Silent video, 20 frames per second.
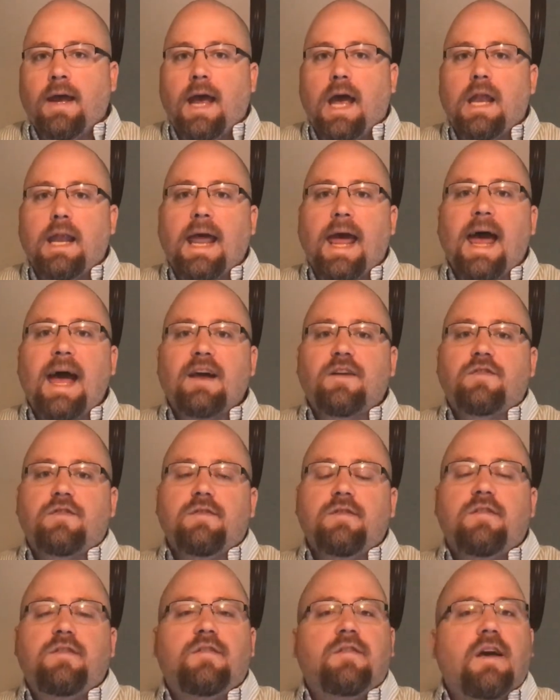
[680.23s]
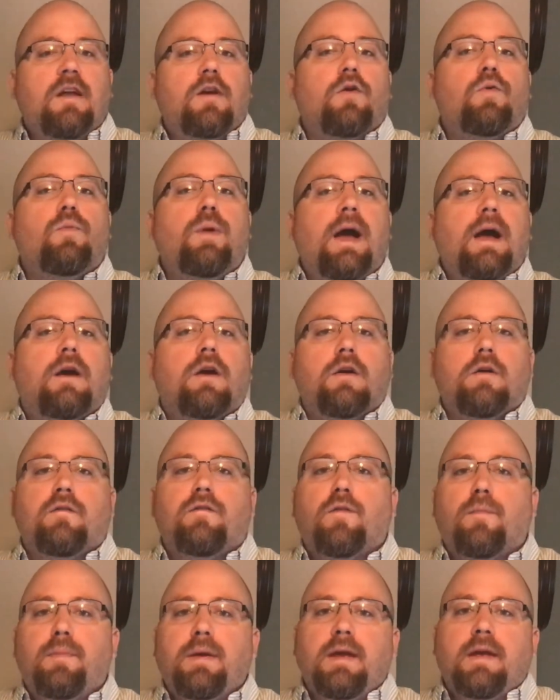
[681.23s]
and actually set a record
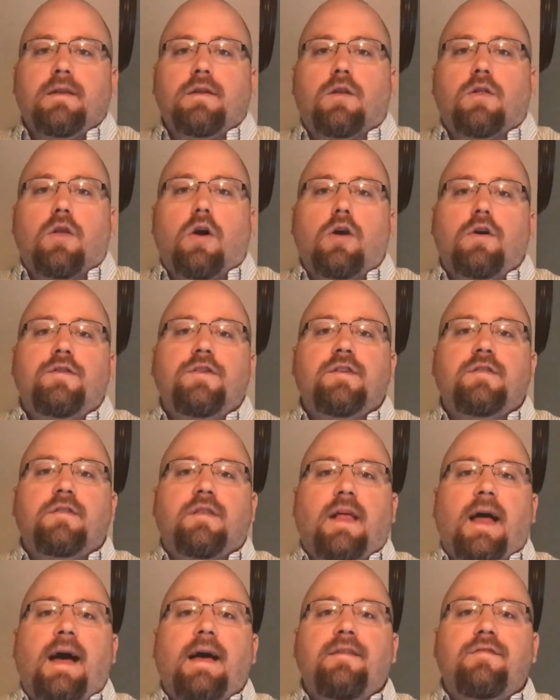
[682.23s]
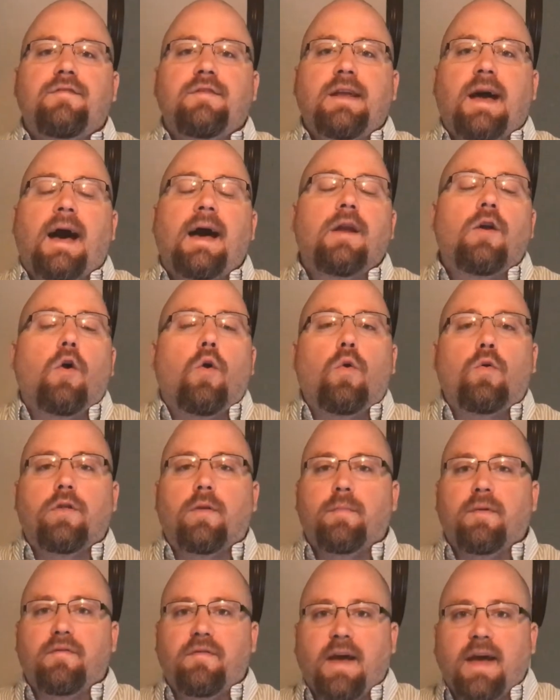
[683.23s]
for being the largest live
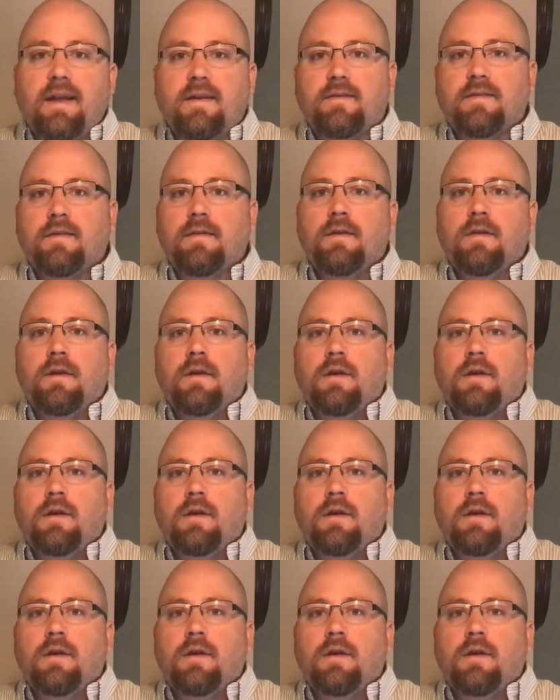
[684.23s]
non-hold'em event